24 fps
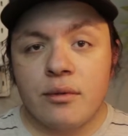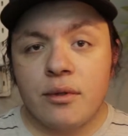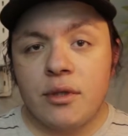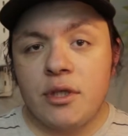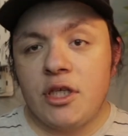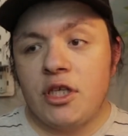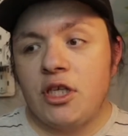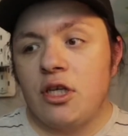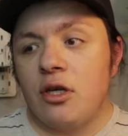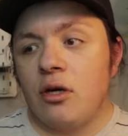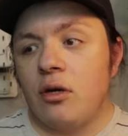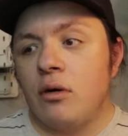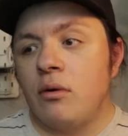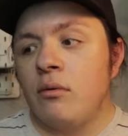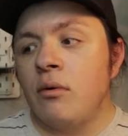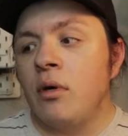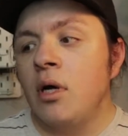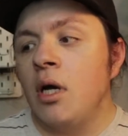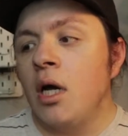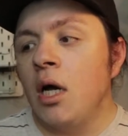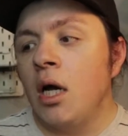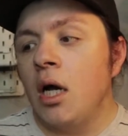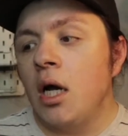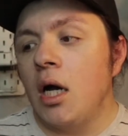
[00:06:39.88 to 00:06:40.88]
you know,
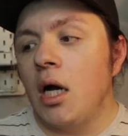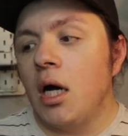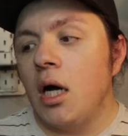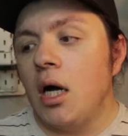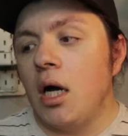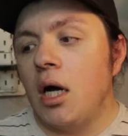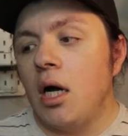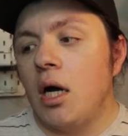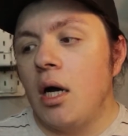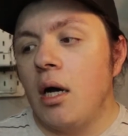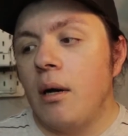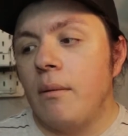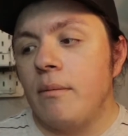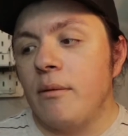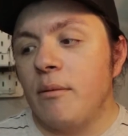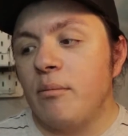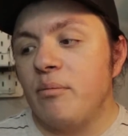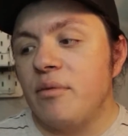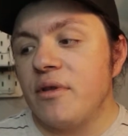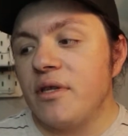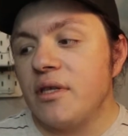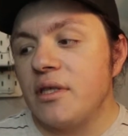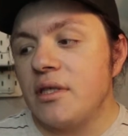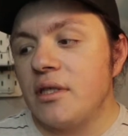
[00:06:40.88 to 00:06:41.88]
the
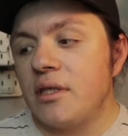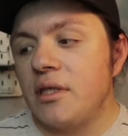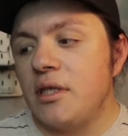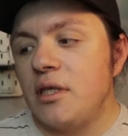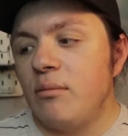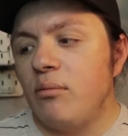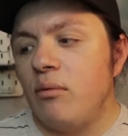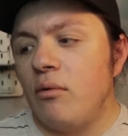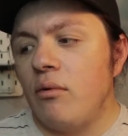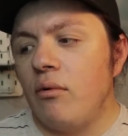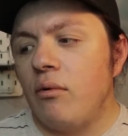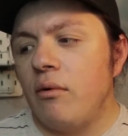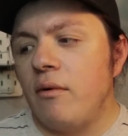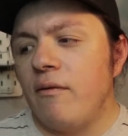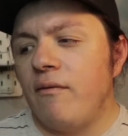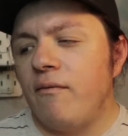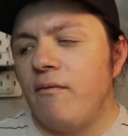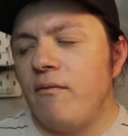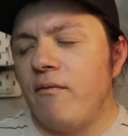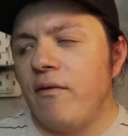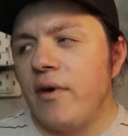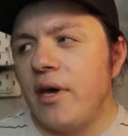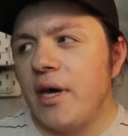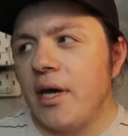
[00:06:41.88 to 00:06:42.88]
placebo
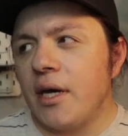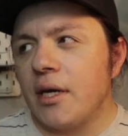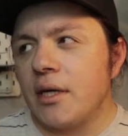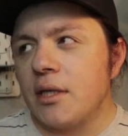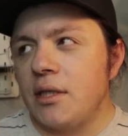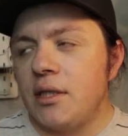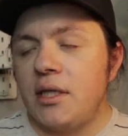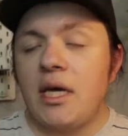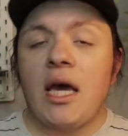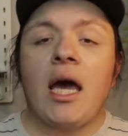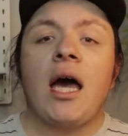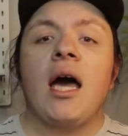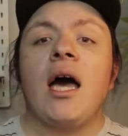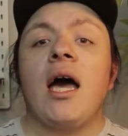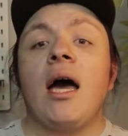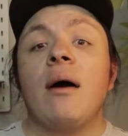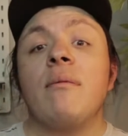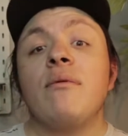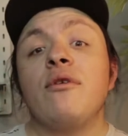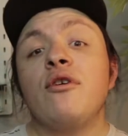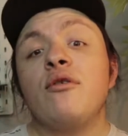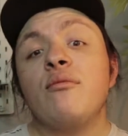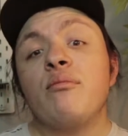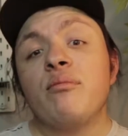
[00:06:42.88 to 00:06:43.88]
effect. Yeah,
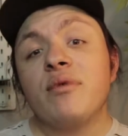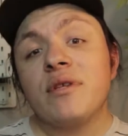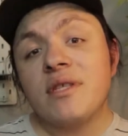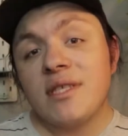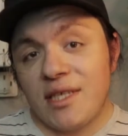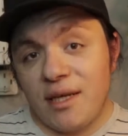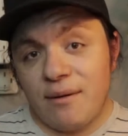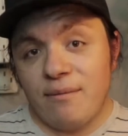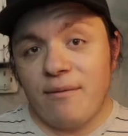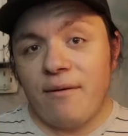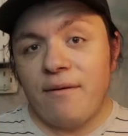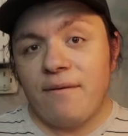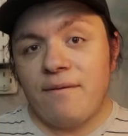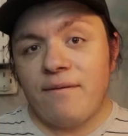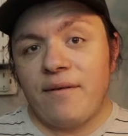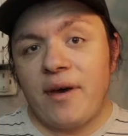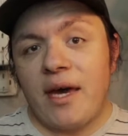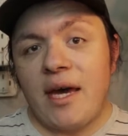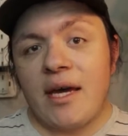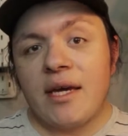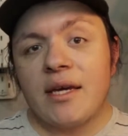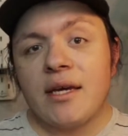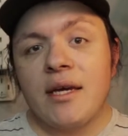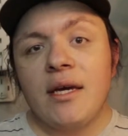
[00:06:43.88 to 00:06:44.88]
have the placebo
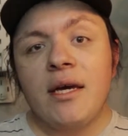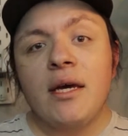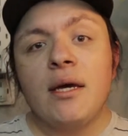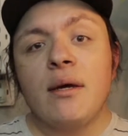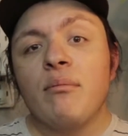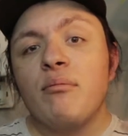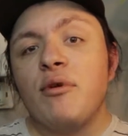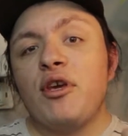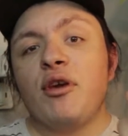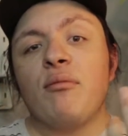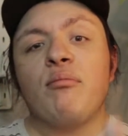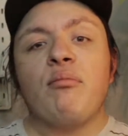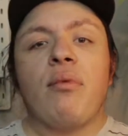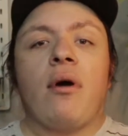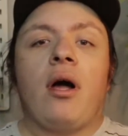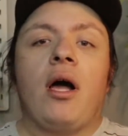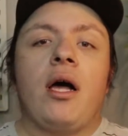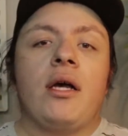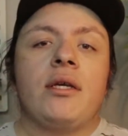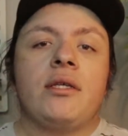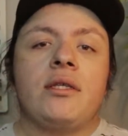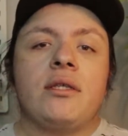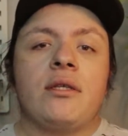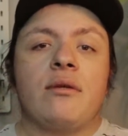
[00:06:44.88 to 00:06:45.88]
effect being
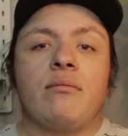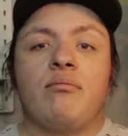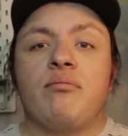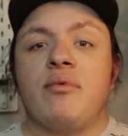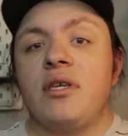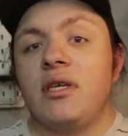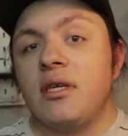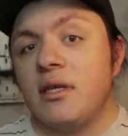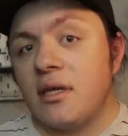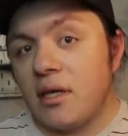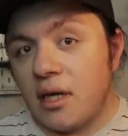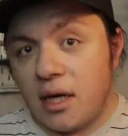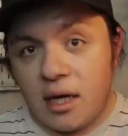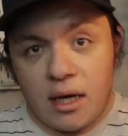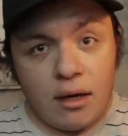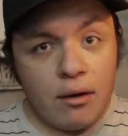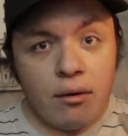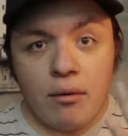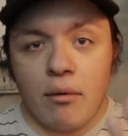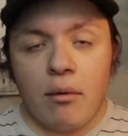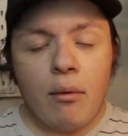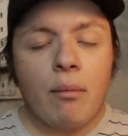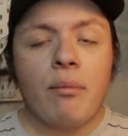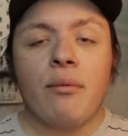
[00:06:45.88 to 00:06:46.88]
positive, being
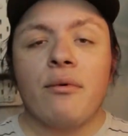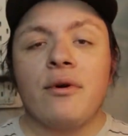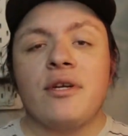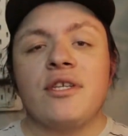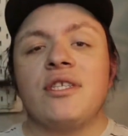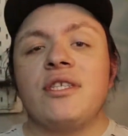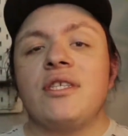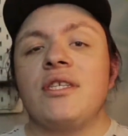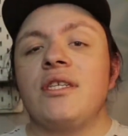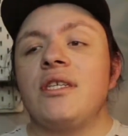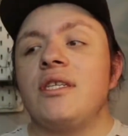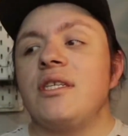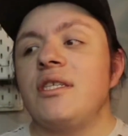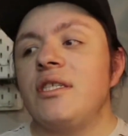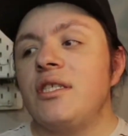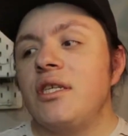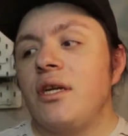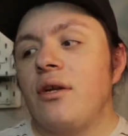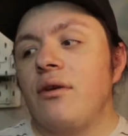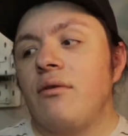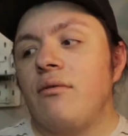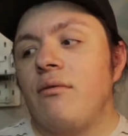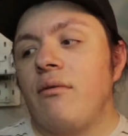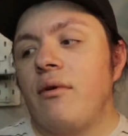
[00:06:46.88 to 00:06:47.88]
over
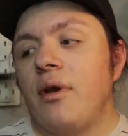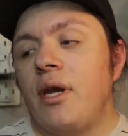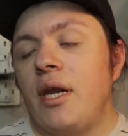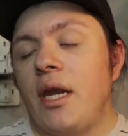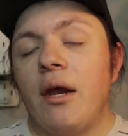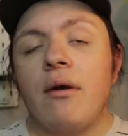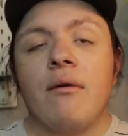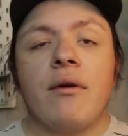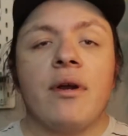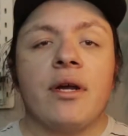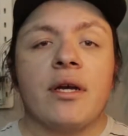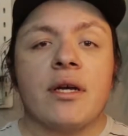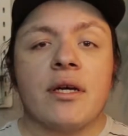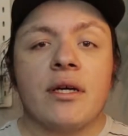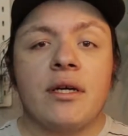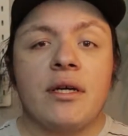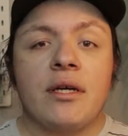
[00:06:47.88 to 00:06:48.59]
generic